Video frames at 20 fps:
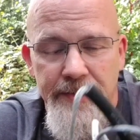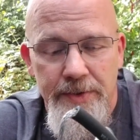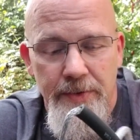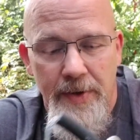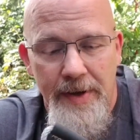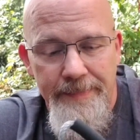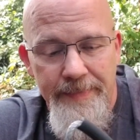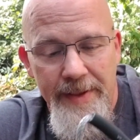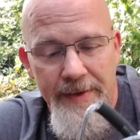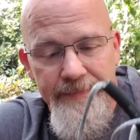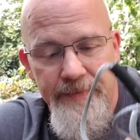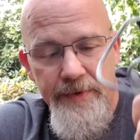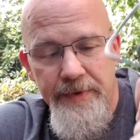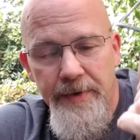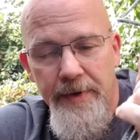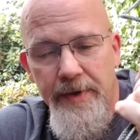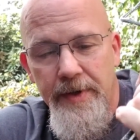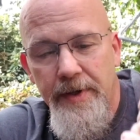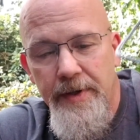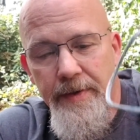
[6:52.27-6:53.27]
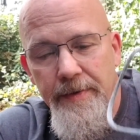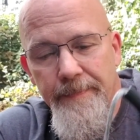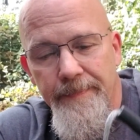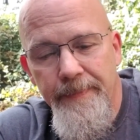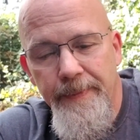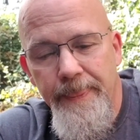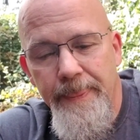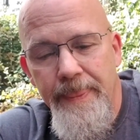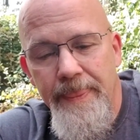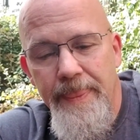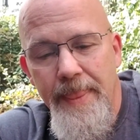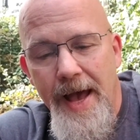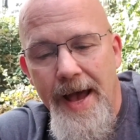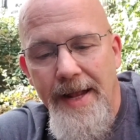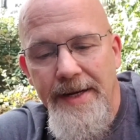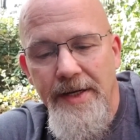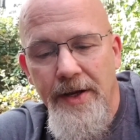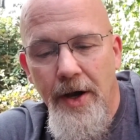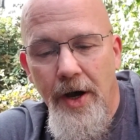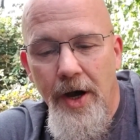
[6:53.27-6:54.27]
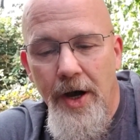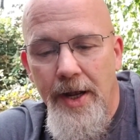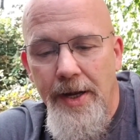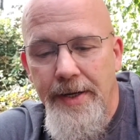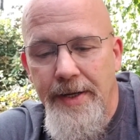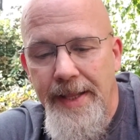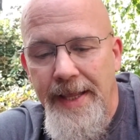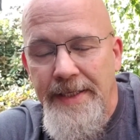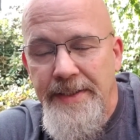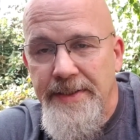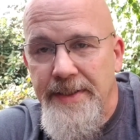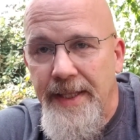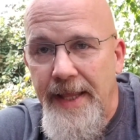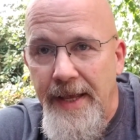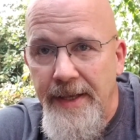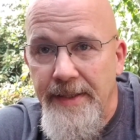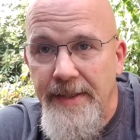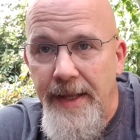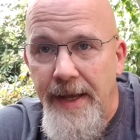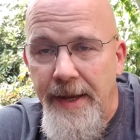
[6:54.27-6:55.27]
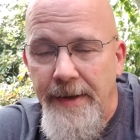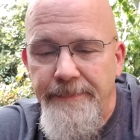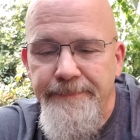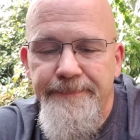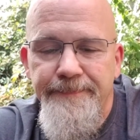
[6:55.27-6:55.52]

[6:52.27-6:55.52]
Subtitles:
So I'm never not on a slack line.